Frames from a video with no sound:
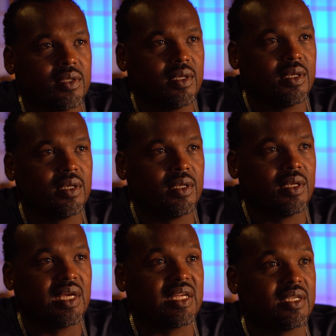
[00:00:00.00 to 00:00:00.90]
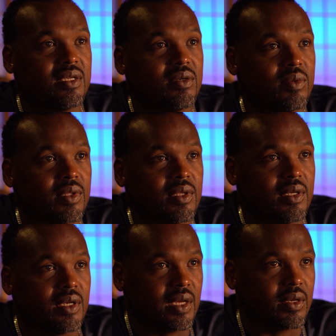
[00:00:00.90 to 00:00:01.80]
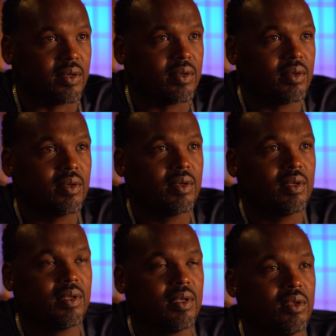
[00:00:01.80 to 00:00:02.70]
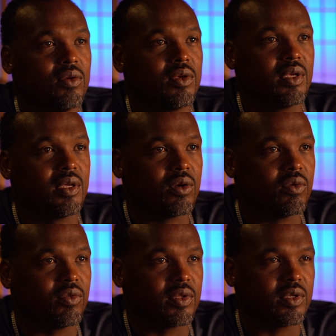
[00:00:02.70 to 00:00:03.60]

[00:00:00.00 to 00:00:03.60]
and not deal with it in anger, and you can get over it.